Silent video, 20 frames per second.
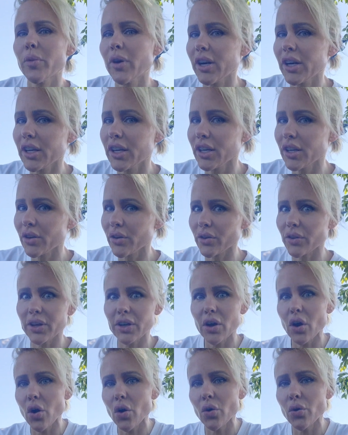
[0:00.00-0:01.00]
money, or like,
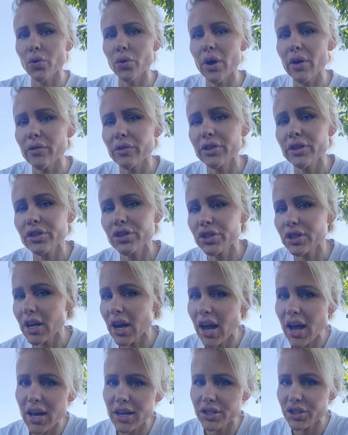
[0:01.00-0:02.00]
oh, everything she
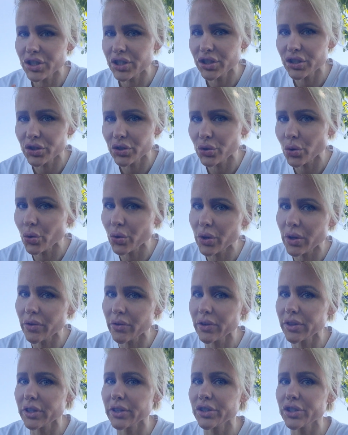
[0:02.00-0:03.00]
has, she stole
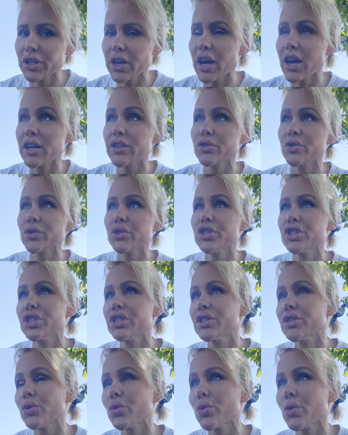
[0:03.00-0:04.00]
everything she has, or
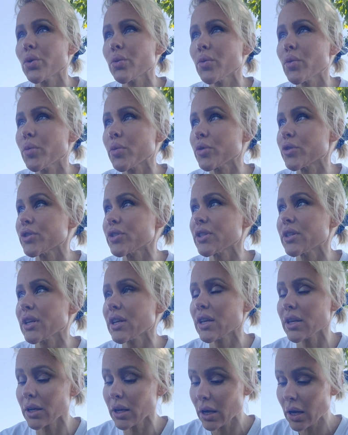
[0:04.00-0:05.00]
she's a horrible
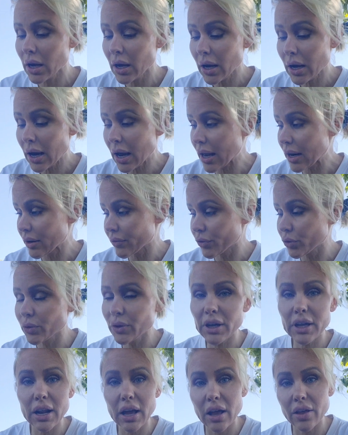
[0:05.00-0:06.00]
person. And if you
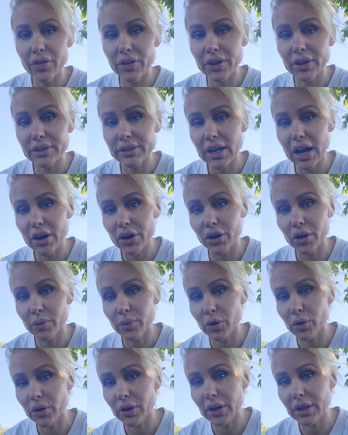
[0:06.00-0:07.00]
get the entire
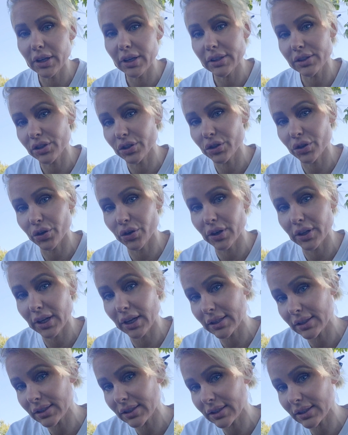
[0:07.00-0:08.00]
community to turn
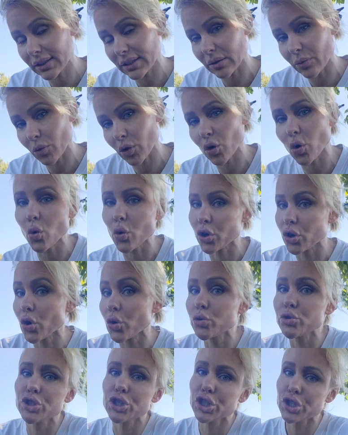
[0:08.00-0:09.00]
against someone, or
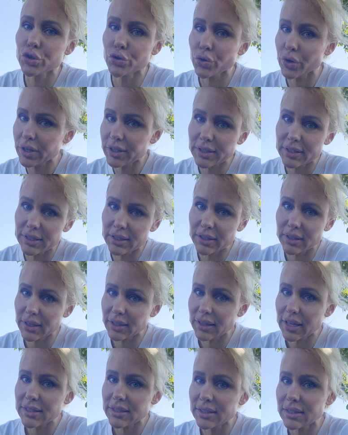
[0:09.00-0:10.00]
oh, she's crazy,
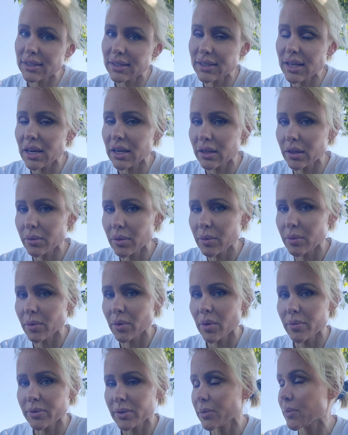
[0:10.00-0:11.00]
like that's the setting people
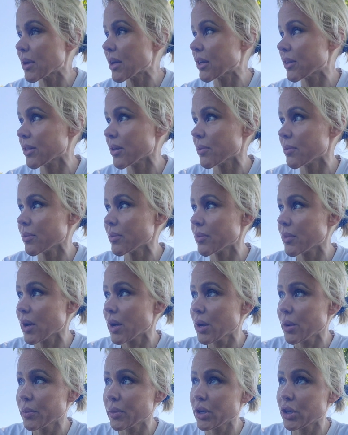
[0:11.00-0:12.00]
up to make them
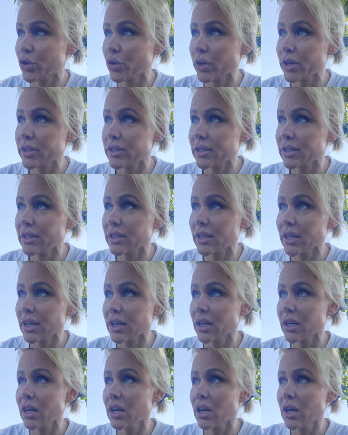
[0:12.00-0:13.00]
be crazy,
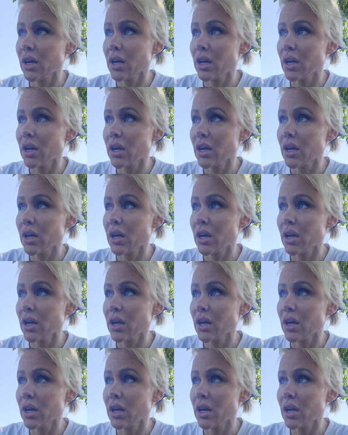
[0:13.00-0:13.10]
then